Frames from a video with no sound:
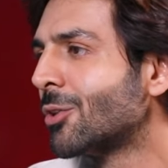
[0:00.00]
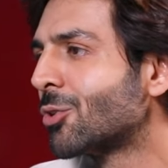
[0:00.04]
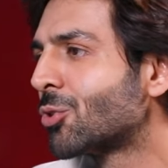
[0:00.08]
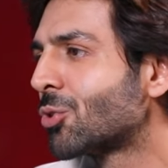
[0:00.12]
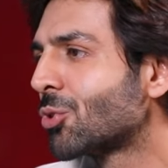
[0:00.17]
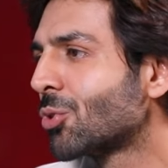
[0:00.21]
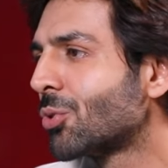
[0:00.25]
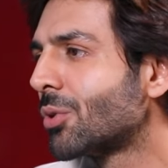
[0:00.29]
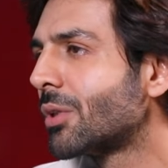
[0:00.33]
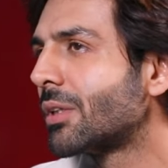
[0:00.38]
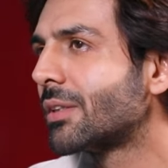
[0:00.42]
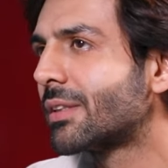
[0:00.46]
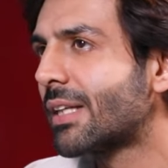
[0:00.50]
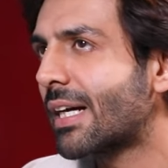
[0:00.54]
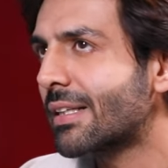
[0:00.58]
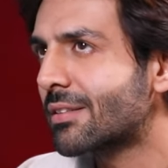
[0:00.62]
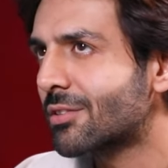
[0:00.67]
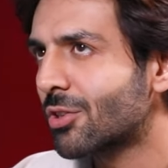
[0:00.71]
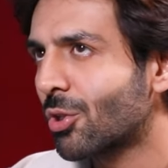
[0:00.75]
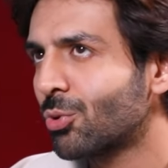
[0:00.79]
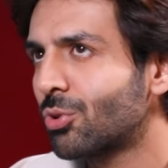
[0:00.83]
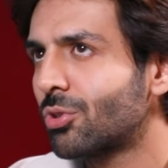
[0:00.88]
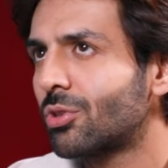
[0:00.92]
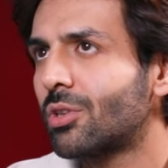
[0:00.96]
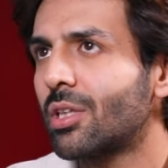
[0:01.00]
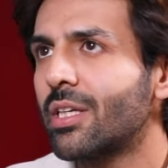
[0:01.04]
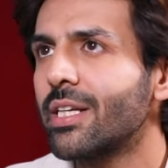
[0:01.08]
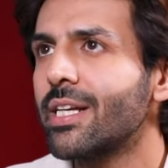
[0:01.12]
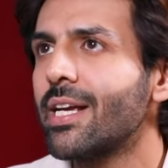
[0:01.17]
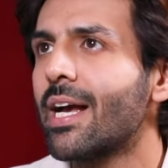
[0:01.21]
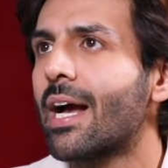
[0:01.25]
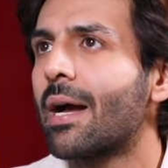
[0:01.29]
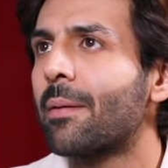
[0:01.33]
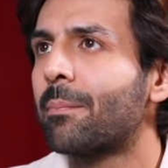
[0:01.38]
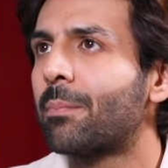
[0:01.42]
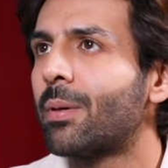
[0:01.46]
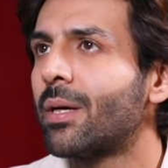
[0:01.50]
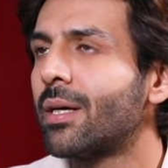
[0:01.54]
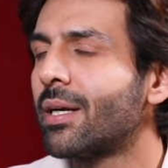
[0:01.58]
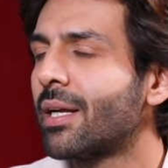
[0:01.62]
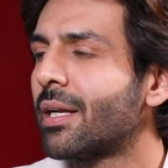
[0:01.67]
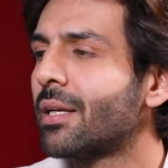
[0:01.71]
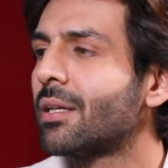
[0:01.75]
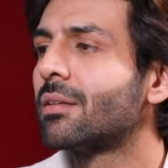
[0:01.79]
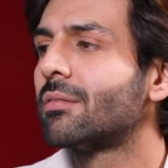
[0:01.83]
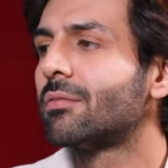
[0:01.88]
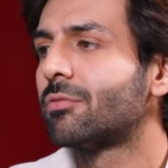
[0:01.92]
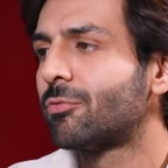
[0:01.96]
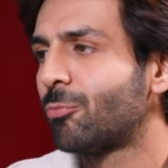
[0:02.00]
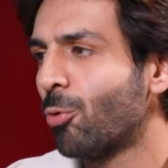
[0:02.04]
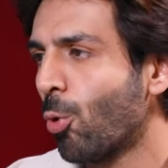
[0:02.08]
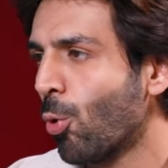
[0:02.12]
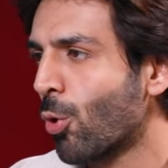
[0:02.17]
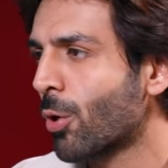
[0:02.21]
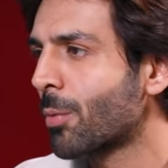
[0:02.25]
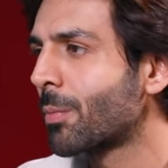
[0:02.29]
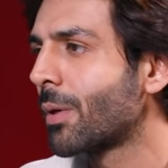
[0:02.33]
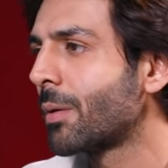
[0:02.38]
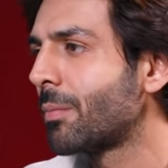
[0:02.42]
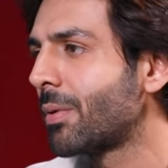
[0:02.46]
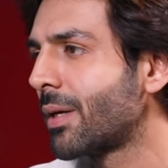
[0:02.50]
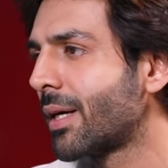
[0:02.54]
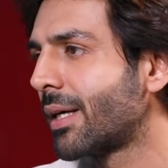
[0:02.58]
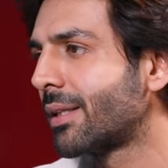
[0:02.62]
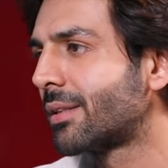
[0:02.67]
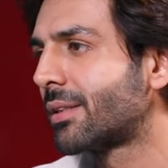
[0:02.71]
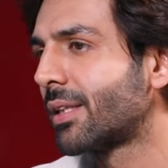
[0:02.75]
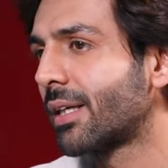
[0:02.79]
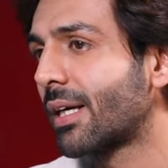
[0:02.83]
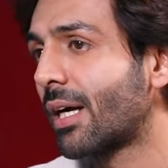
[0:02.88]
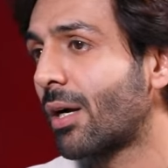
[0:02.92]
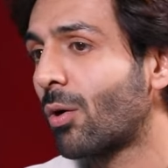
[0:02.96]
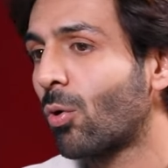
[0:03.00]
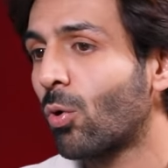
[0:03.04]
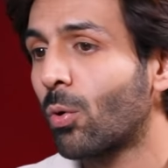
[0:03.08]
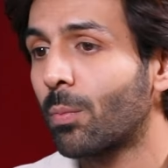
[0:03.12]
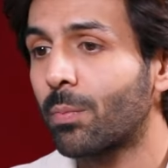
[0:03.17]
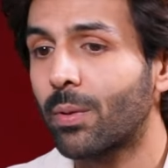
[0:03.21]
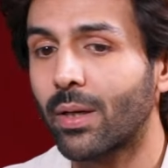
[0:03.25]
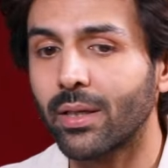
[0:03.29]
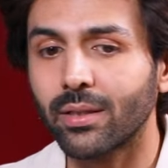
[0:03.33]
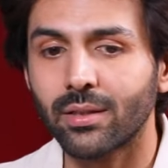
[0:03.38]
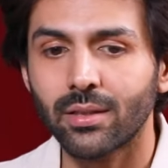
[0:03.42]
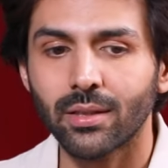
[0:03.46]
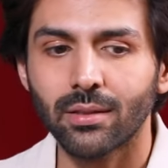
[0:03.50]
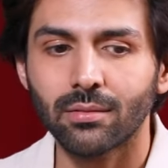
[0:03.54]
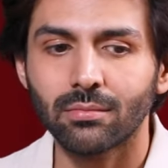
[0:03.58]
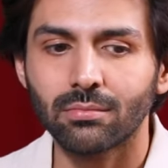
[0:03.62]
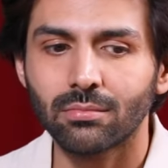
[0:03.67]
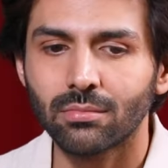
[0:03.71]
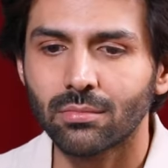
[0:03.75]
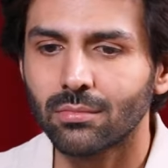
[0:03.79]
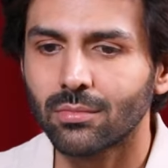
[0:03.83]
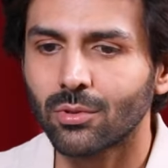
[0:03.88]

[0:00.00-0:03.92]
So that's how 3 happened, and 4 mein bhi I think